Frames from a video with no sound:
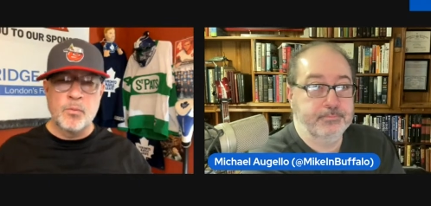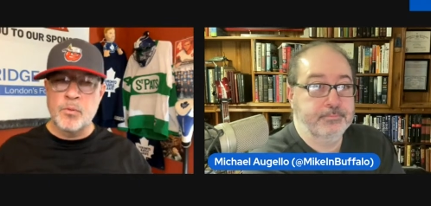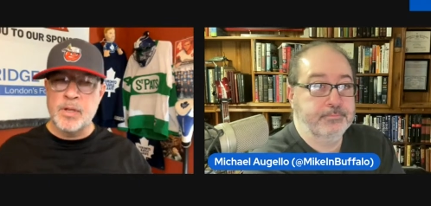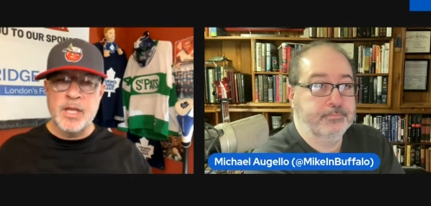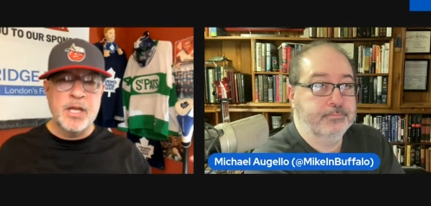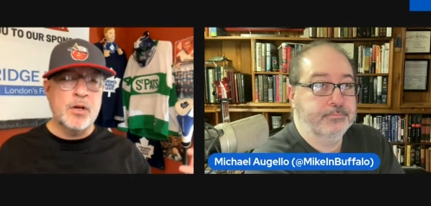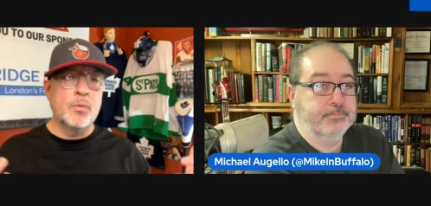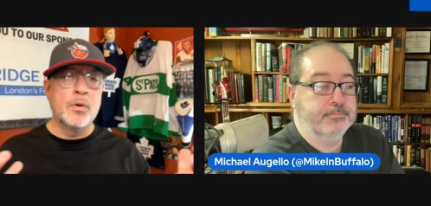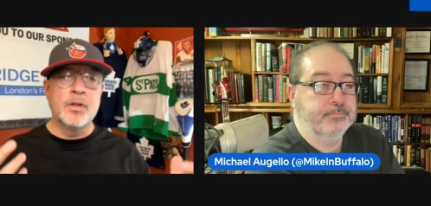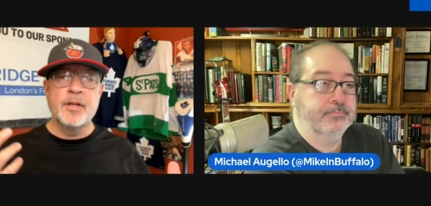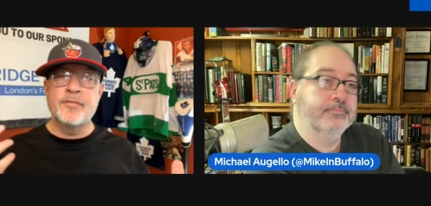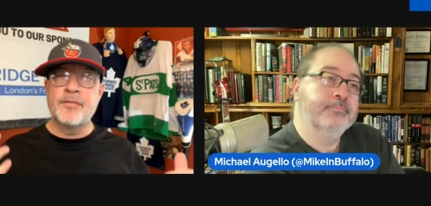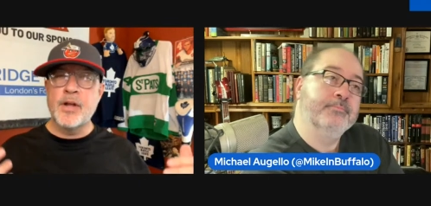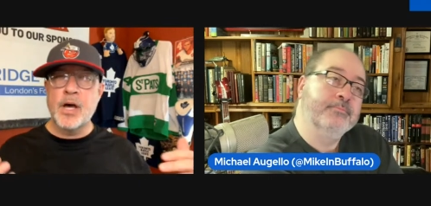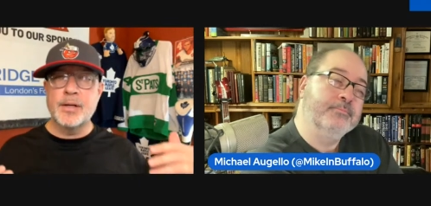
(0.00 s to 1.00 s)
Speaker 1: equal if
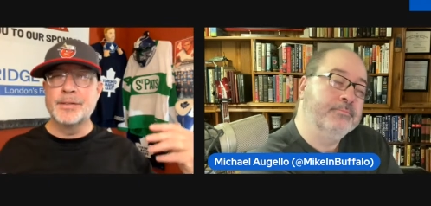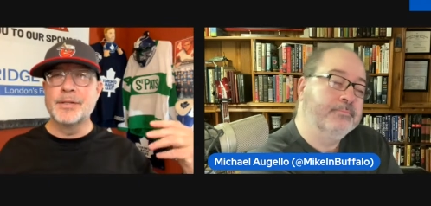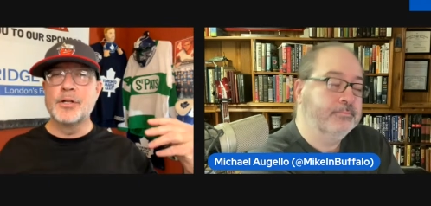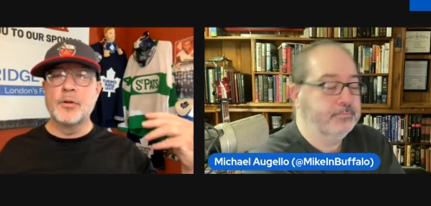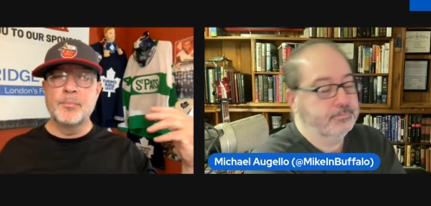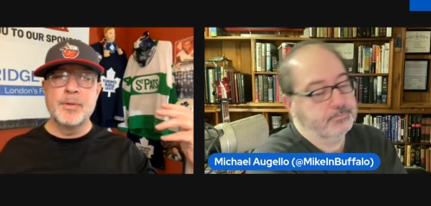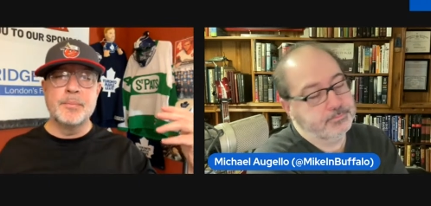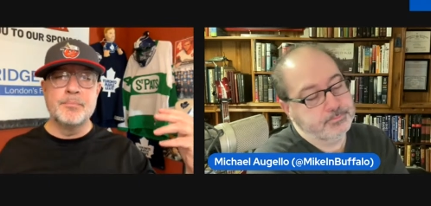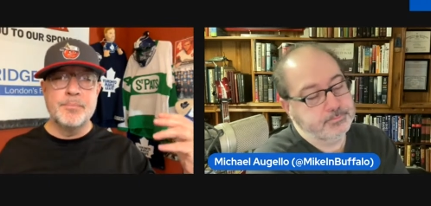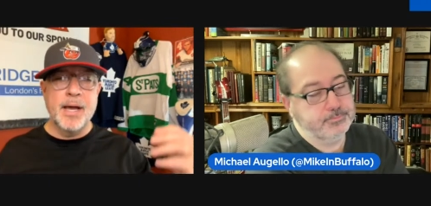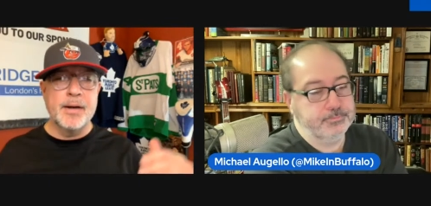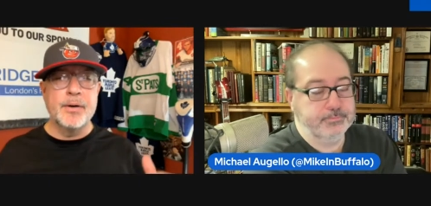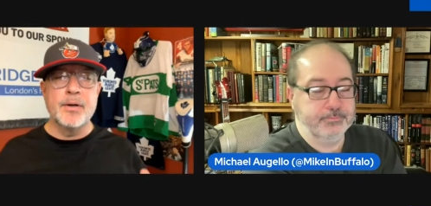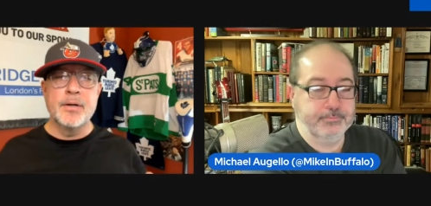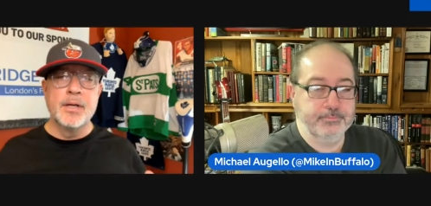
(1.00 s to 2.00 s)
not a little bit
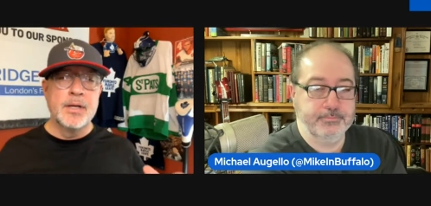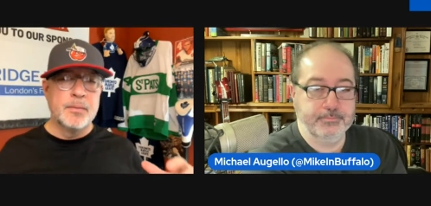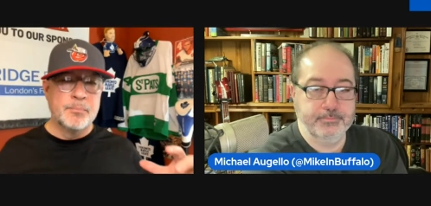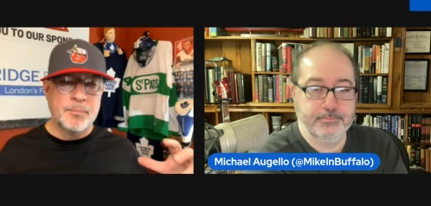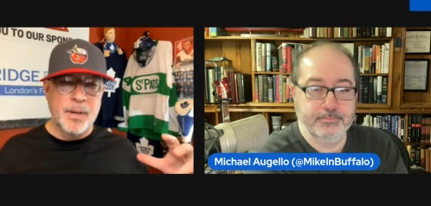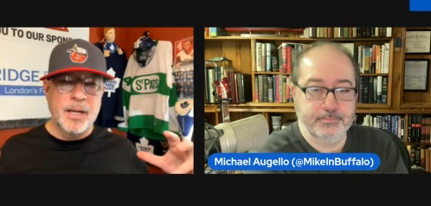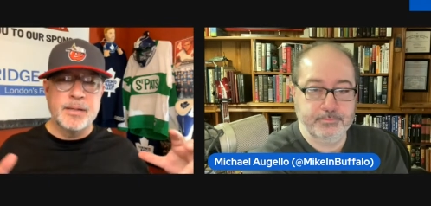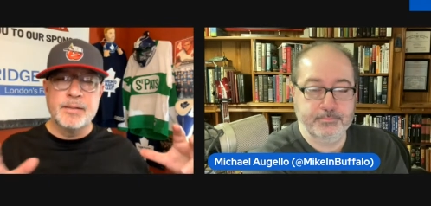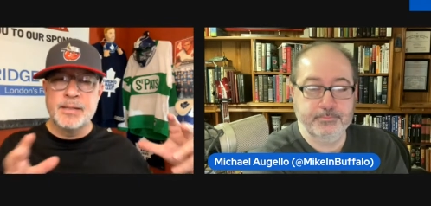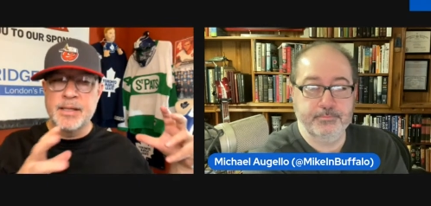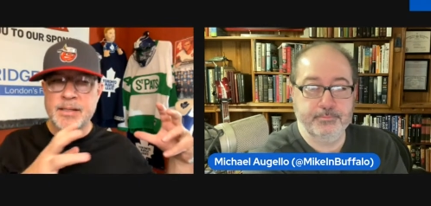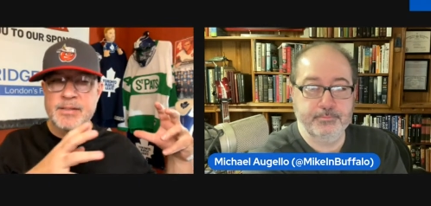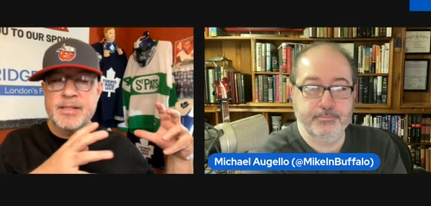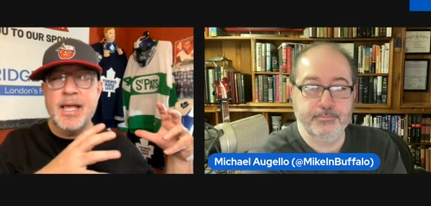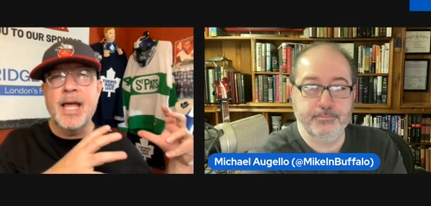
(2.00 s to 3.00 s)
better but mm-hmm. it's
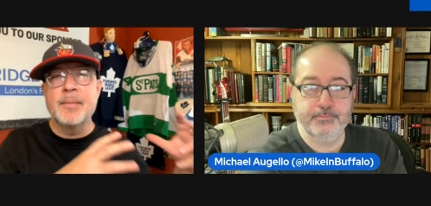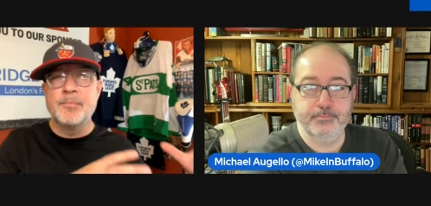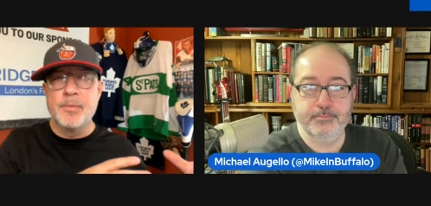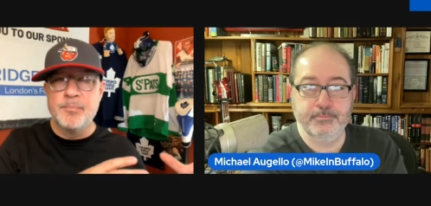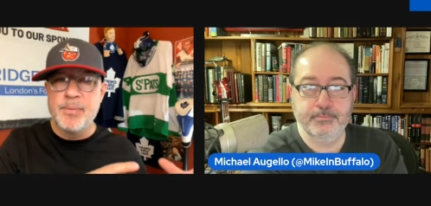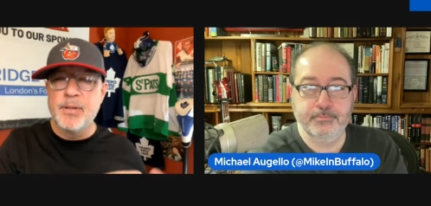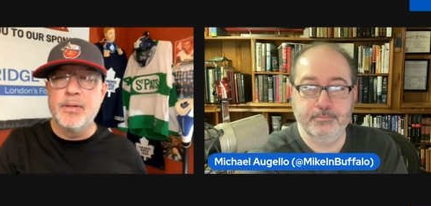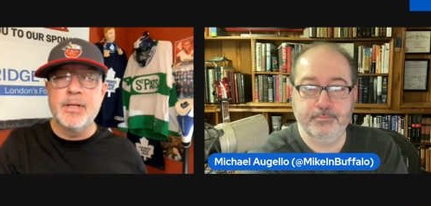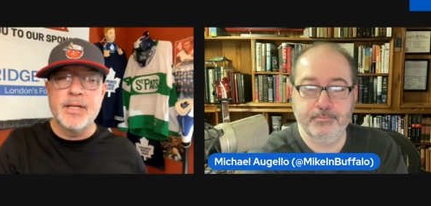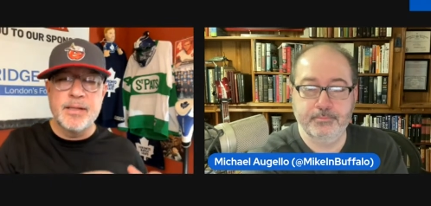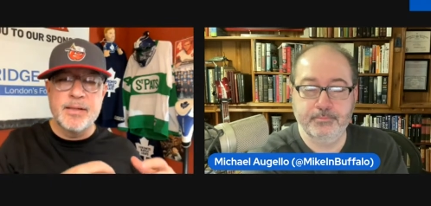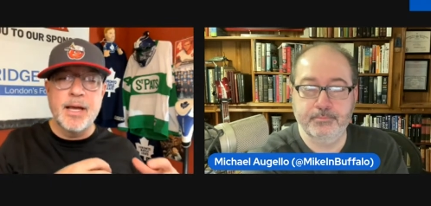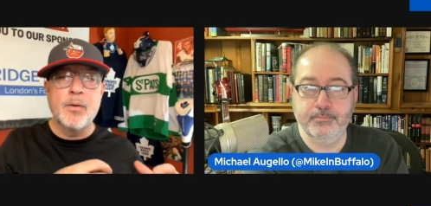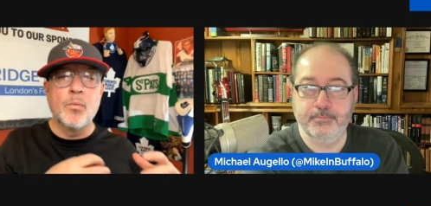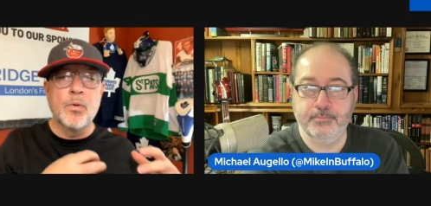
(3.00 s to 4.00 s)
capability
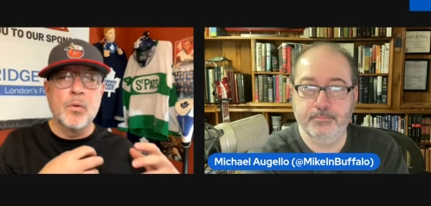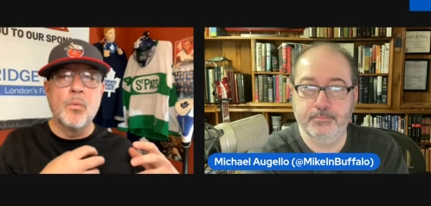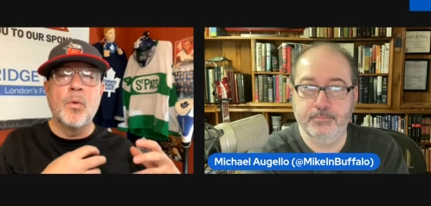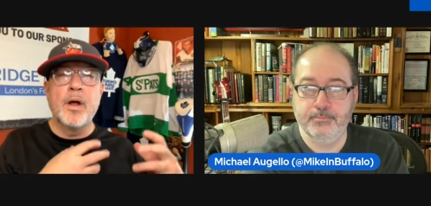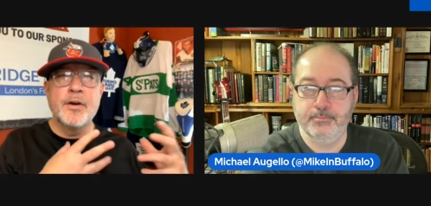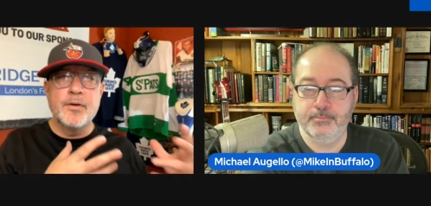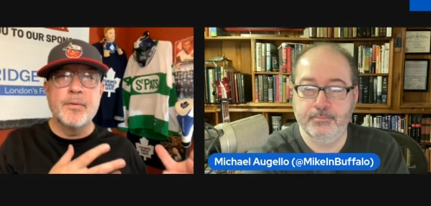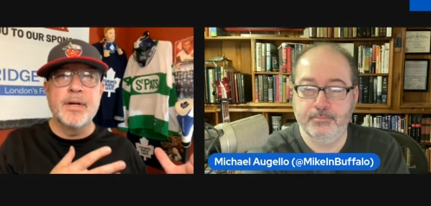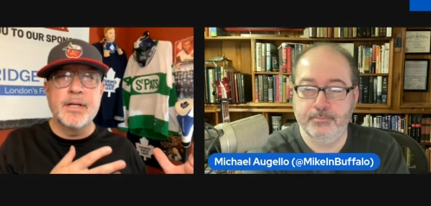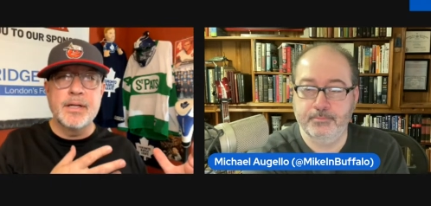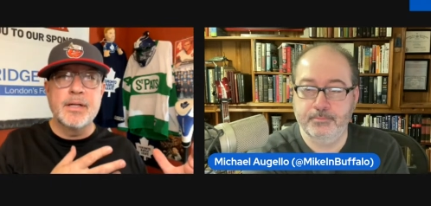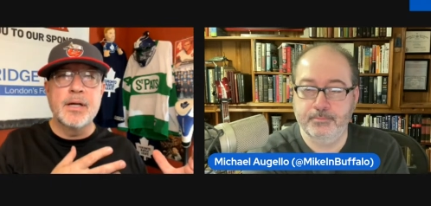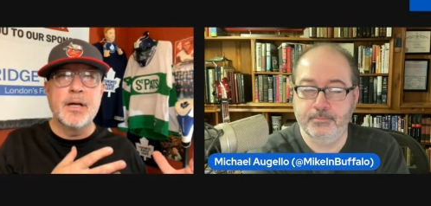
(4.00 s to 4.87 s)
that we're wondering